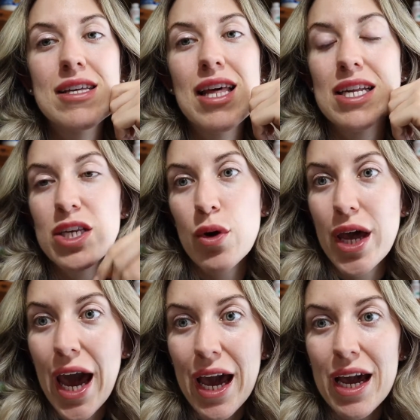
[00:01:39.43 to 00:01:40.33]
That's
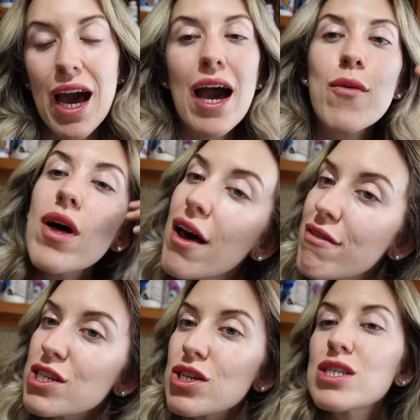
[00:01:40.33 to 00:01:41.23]
okay. I will have
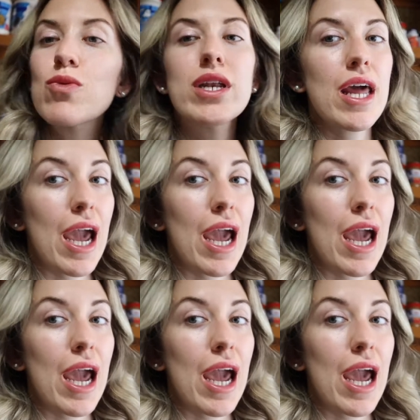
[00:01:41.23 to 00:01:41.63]
insurance one